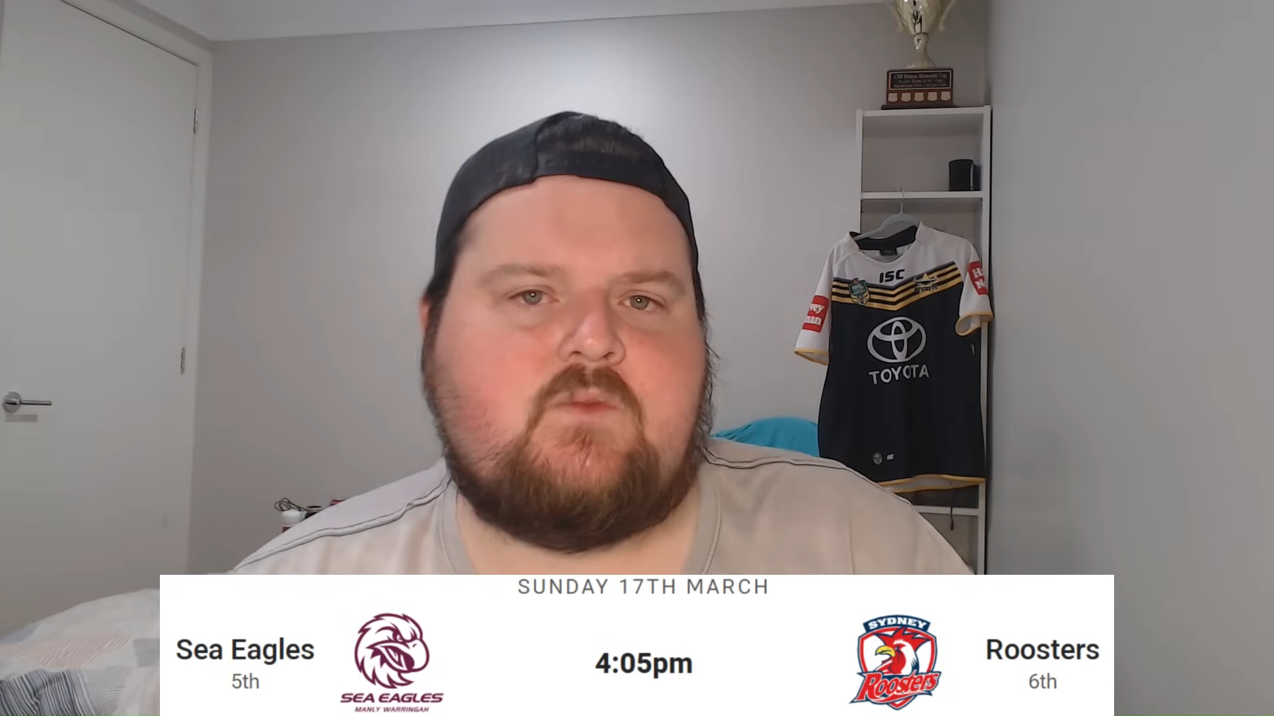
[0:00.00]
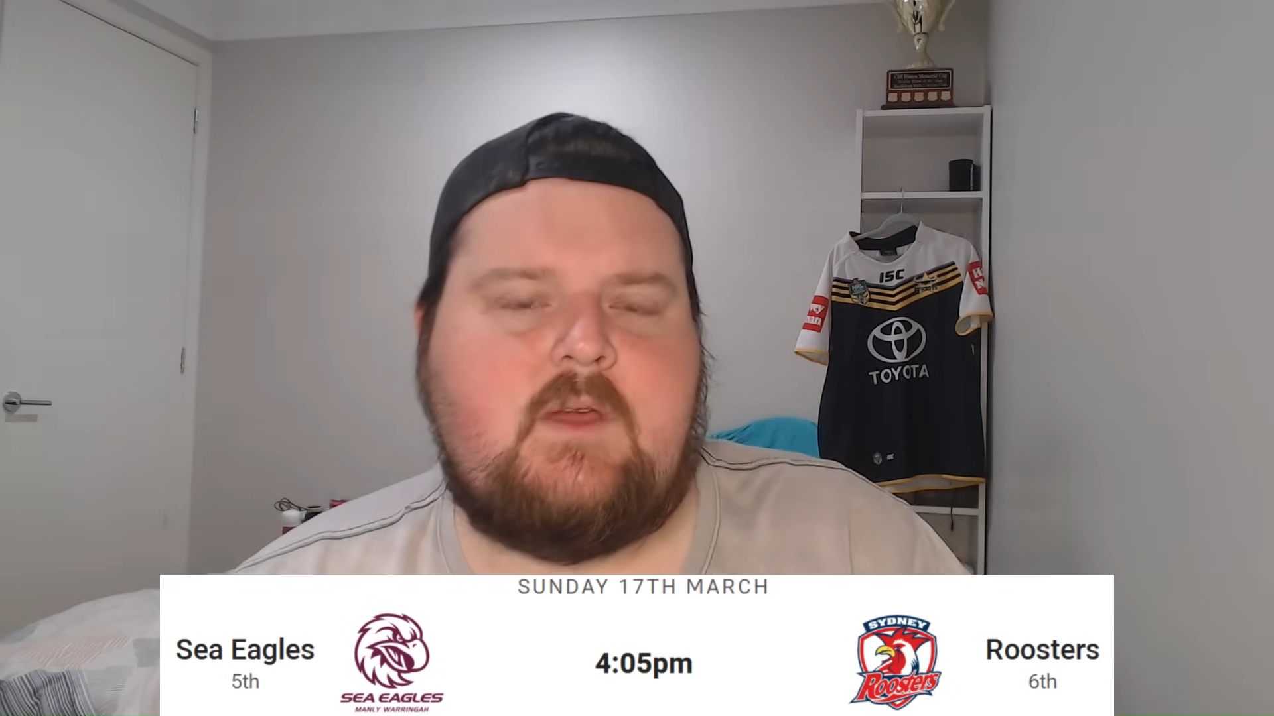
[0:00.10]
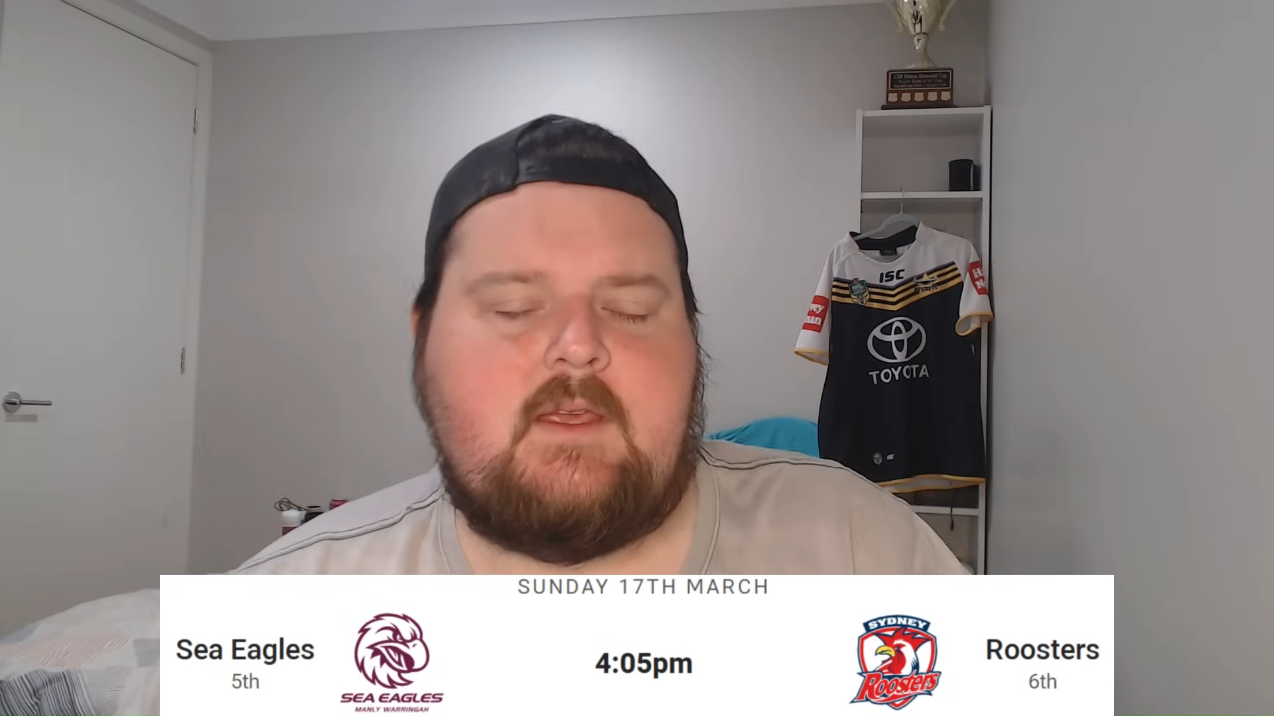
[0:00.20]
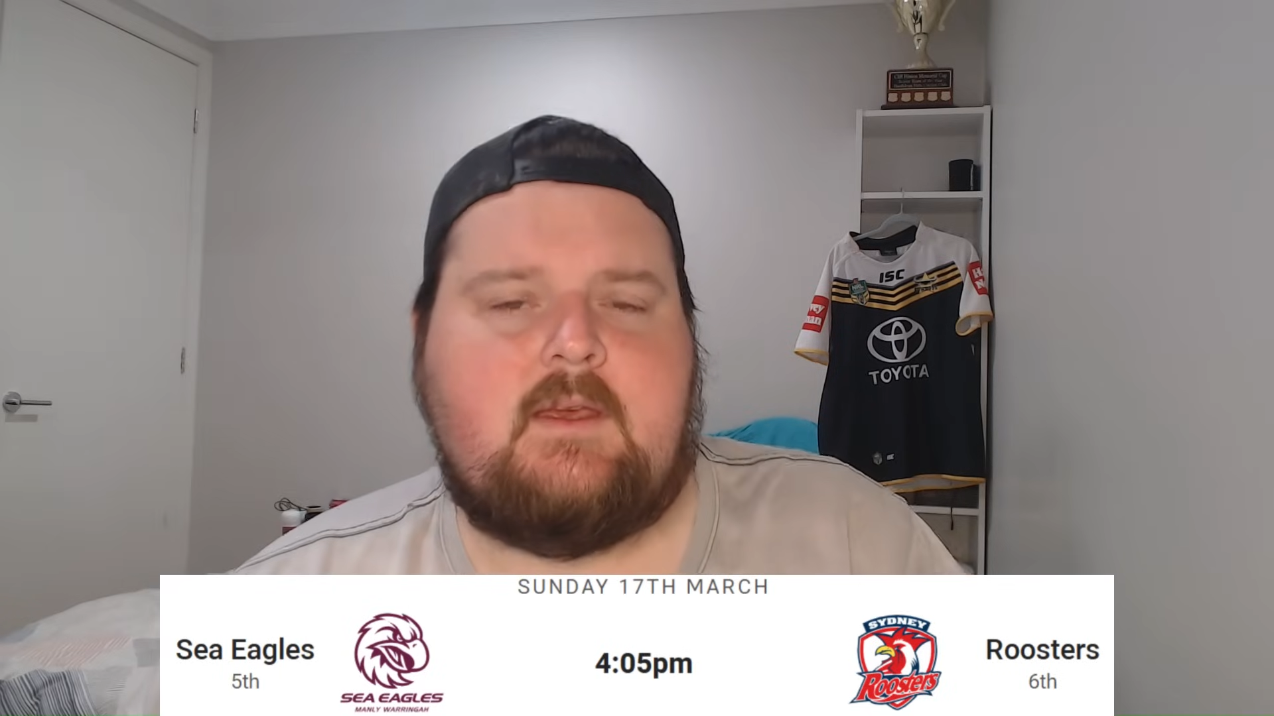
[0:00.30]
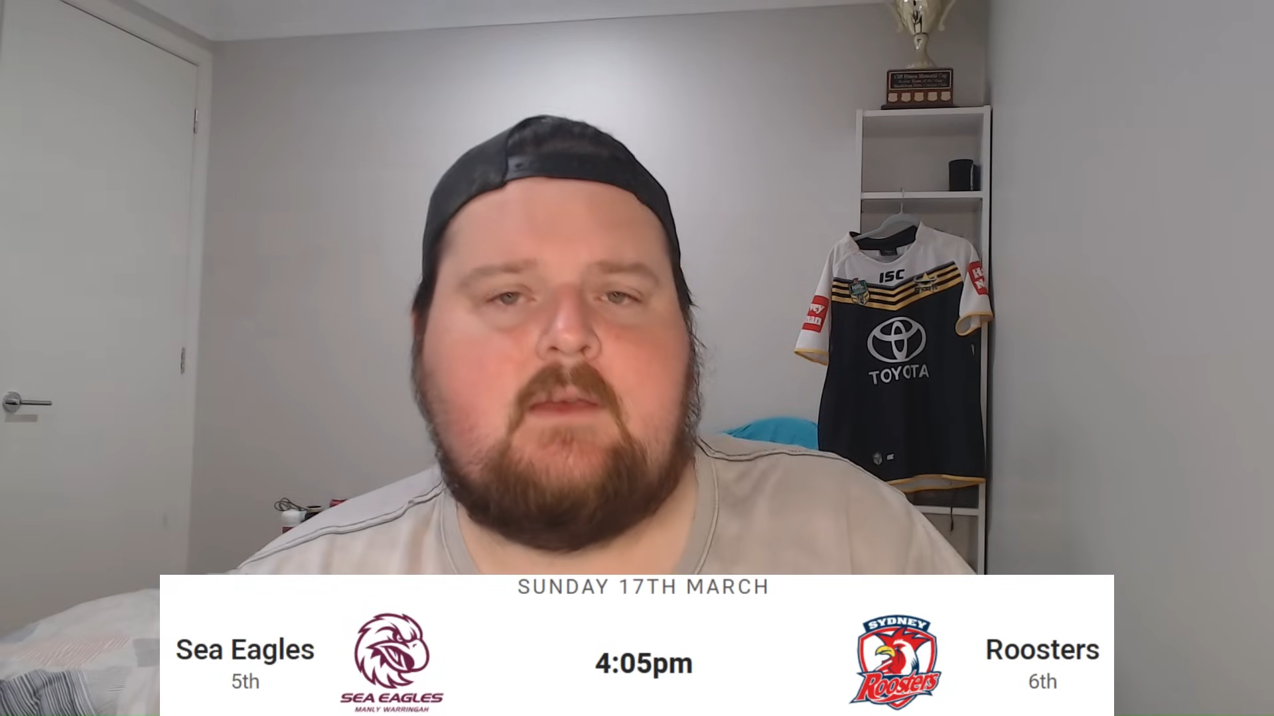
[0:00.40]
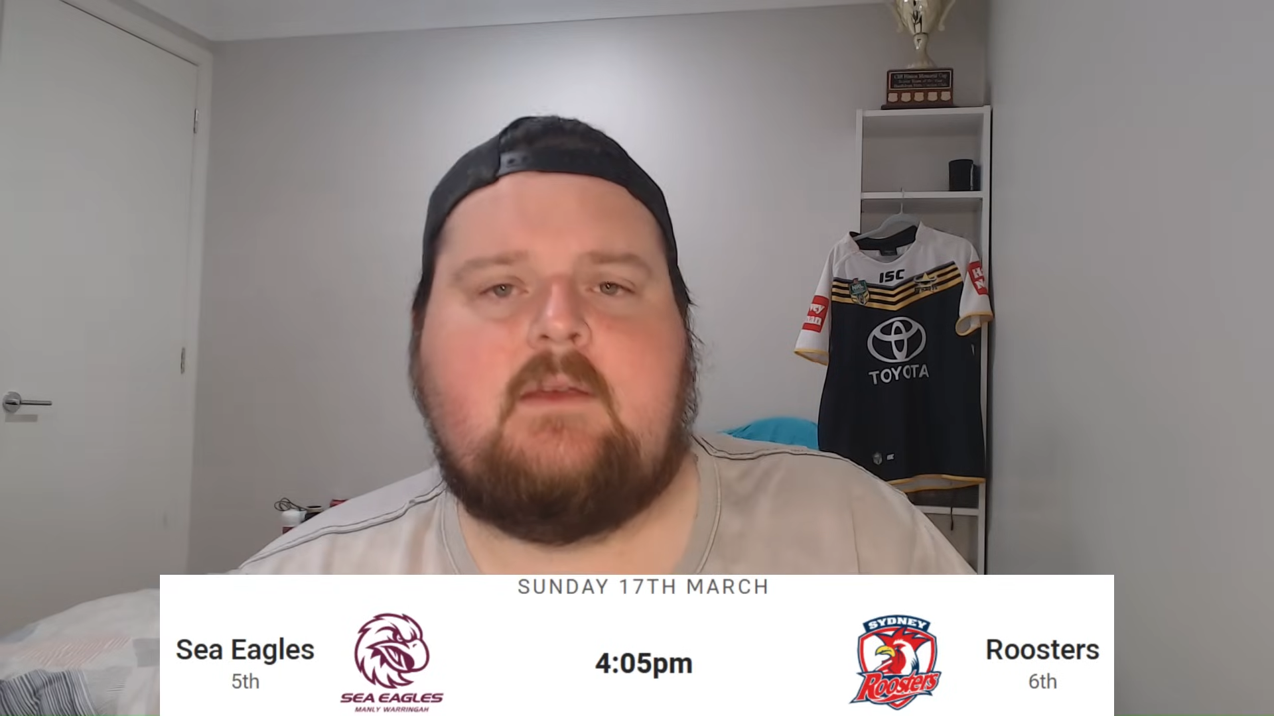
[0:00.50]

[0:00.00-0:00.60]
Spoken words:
week,